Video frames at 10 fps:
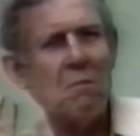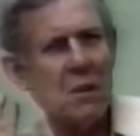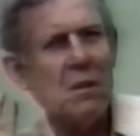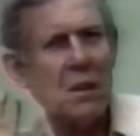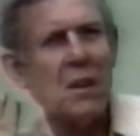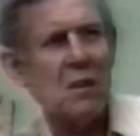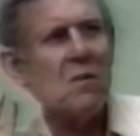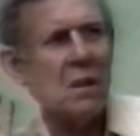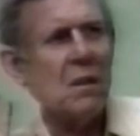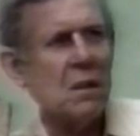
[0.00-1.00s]

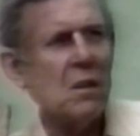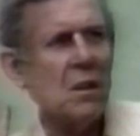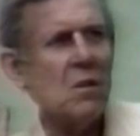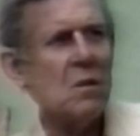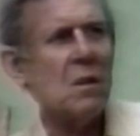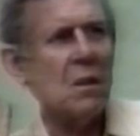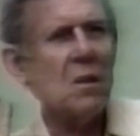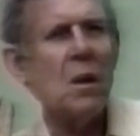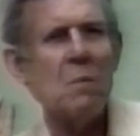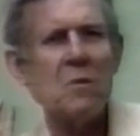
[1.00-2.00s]
indicates that it
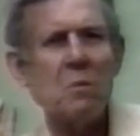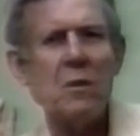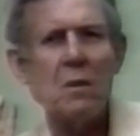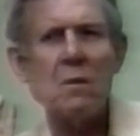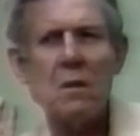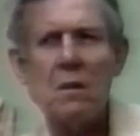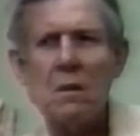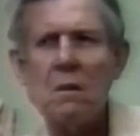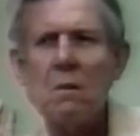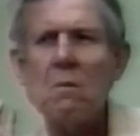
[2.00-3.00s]
comes with
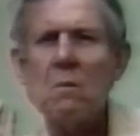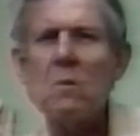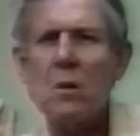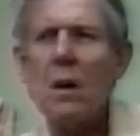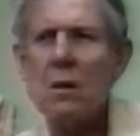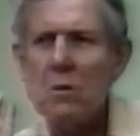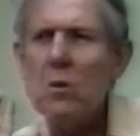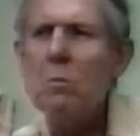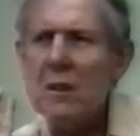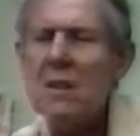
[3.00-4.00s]
our
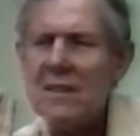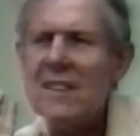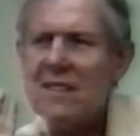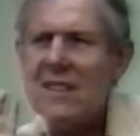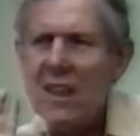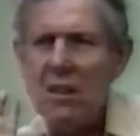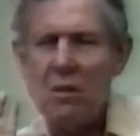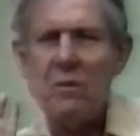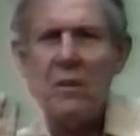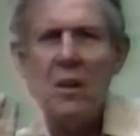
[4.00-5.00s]
humanness
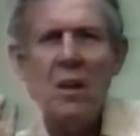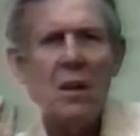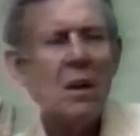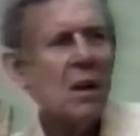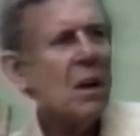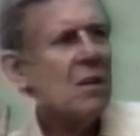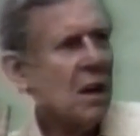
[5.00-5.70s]
itself. And